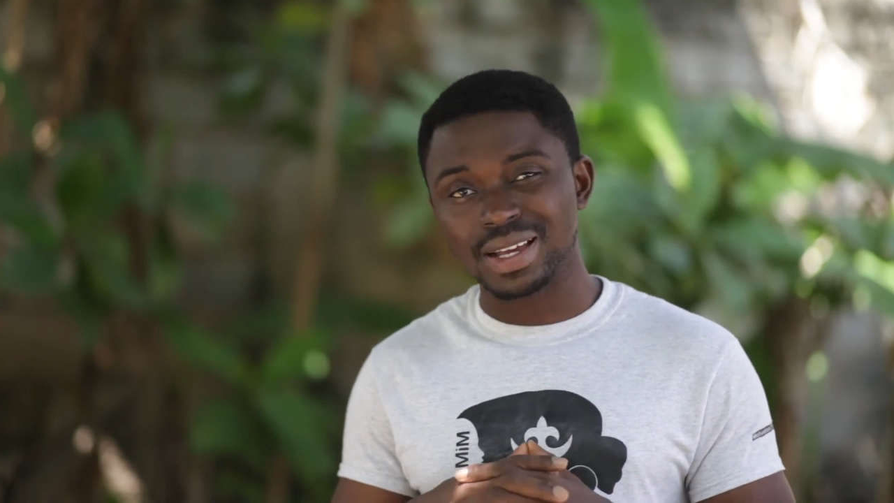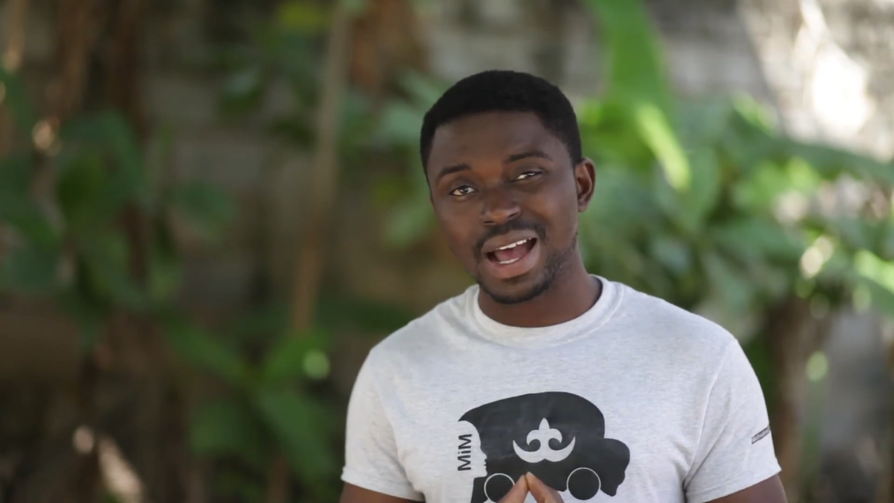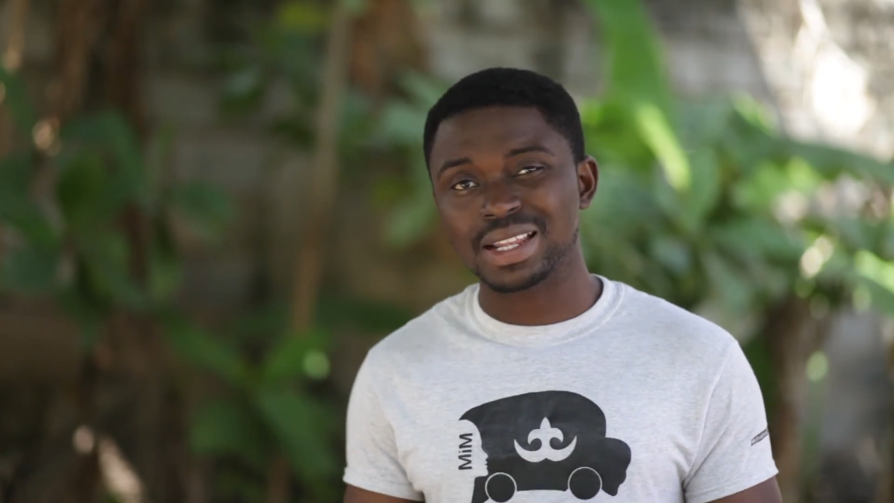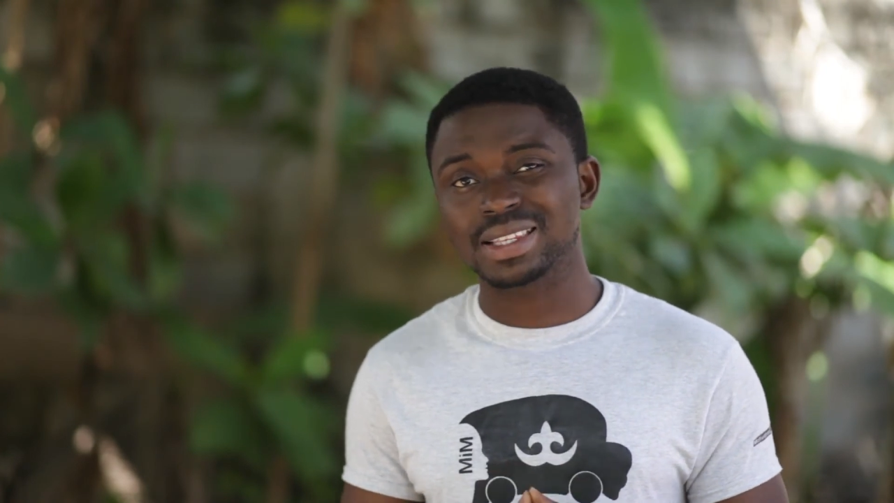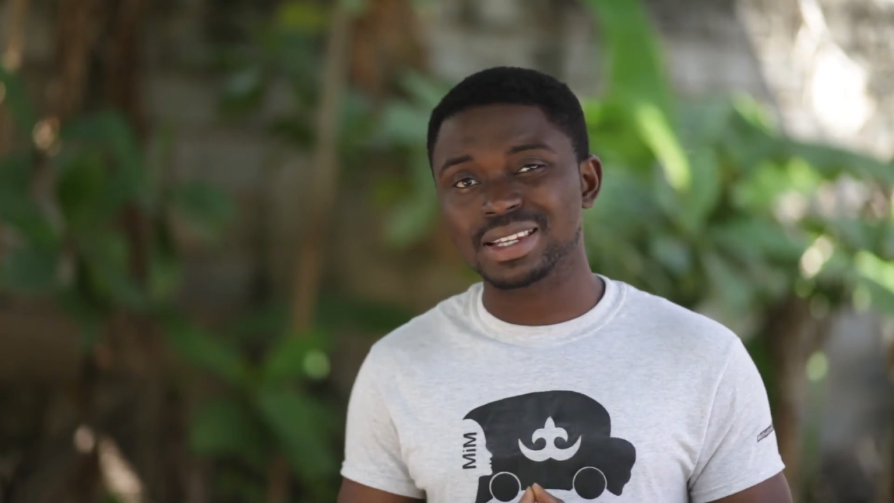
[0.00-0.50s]

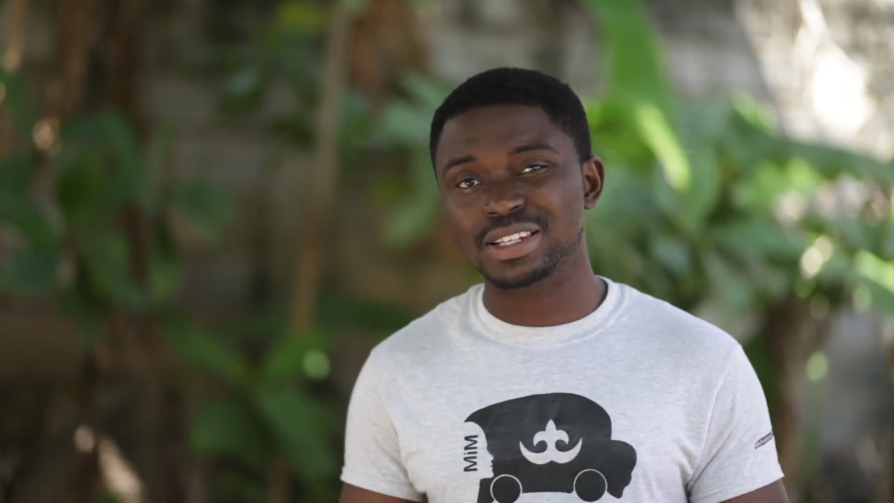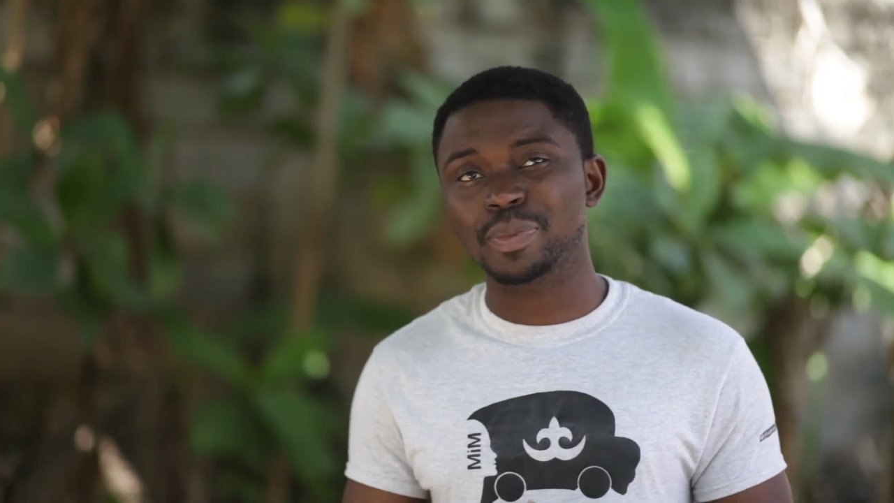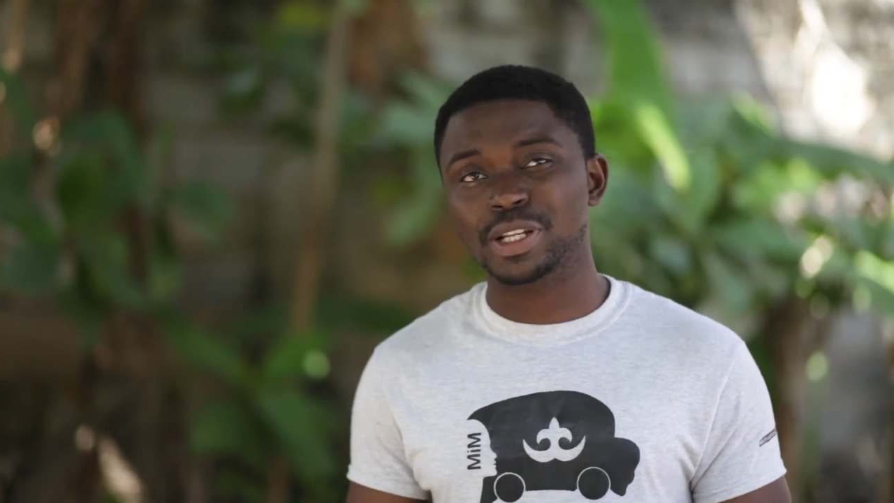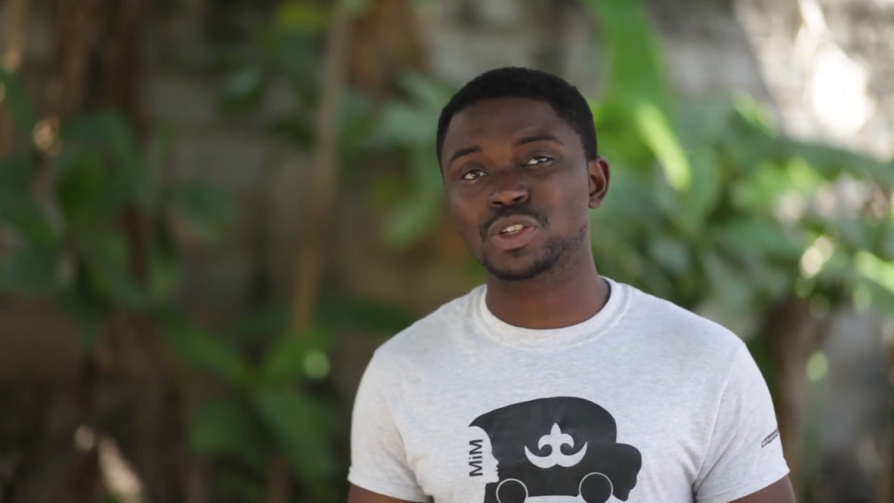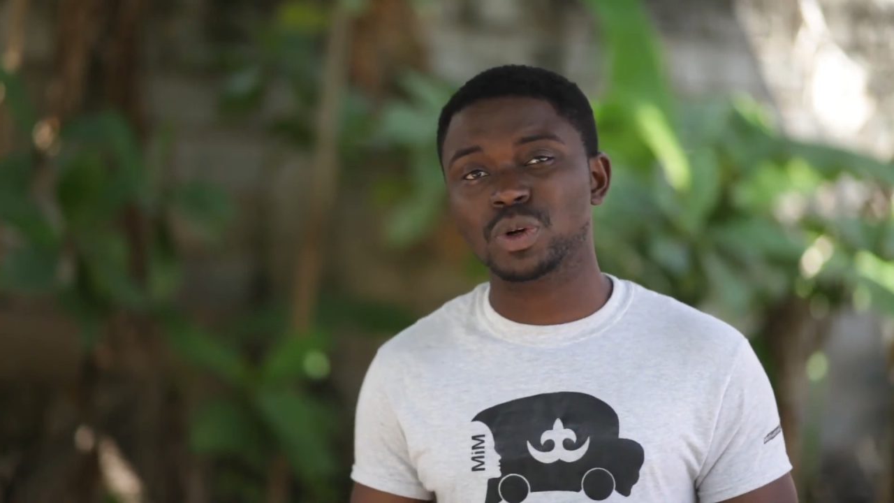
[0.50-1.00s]
at this
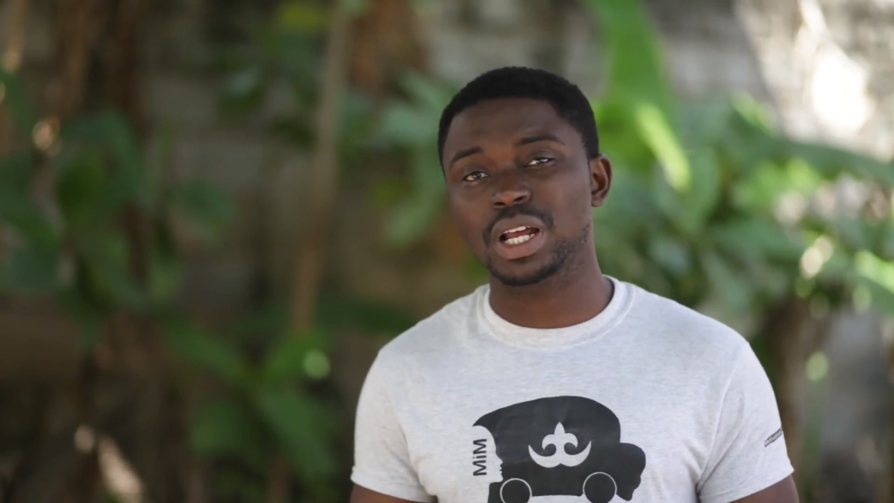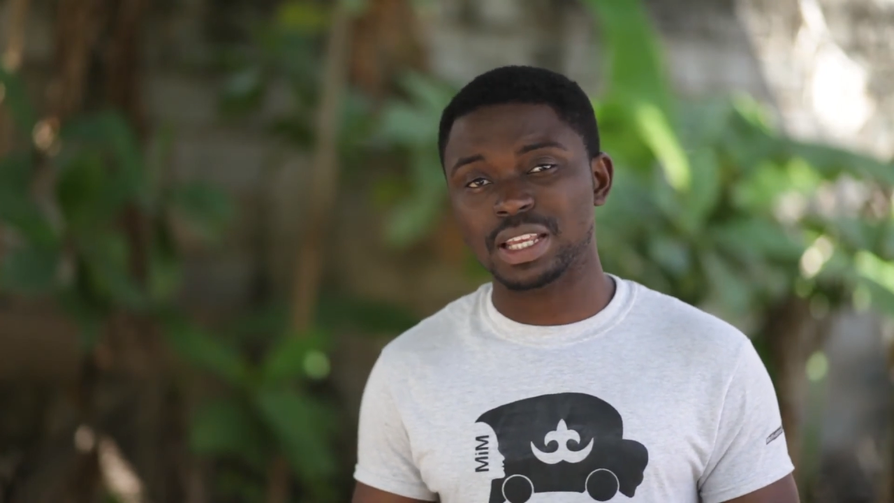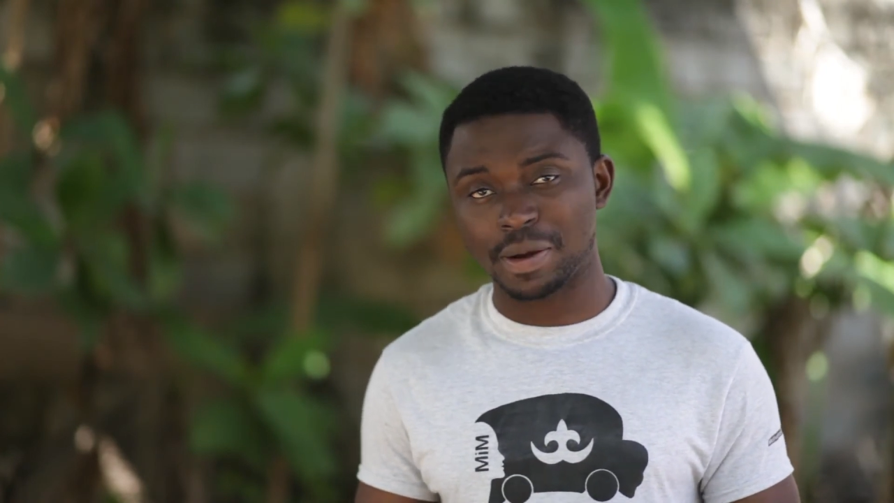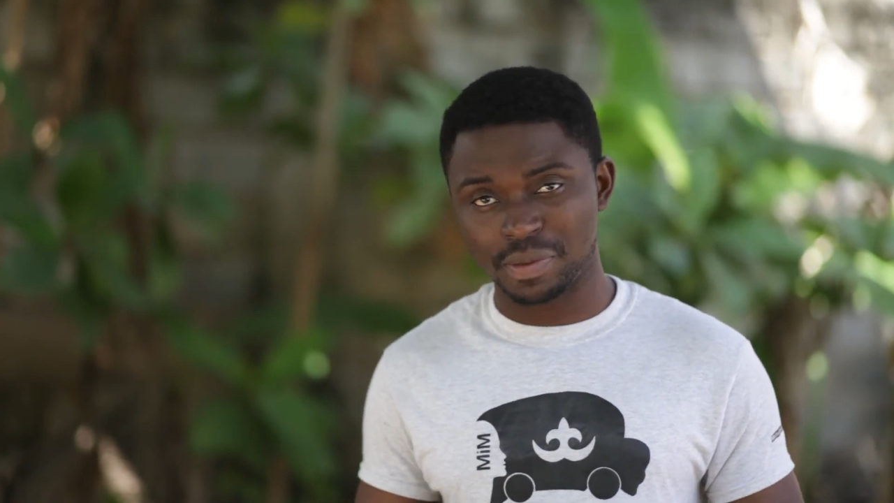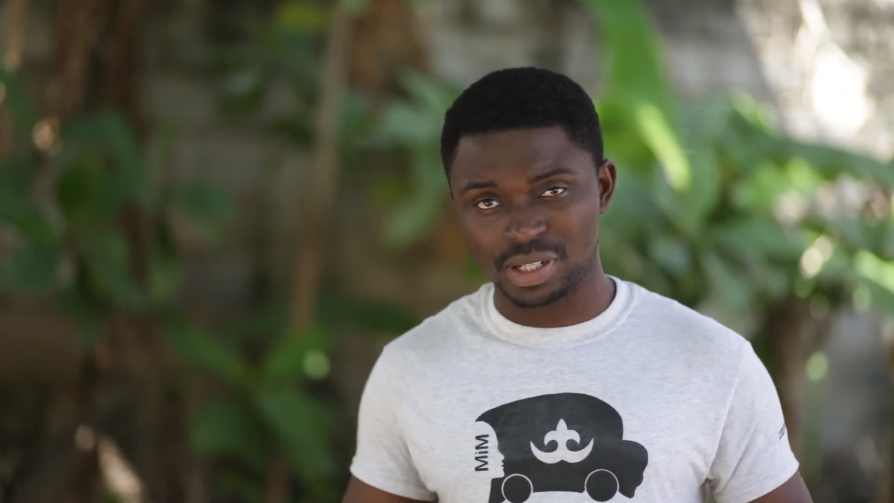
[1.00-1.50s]
particular time,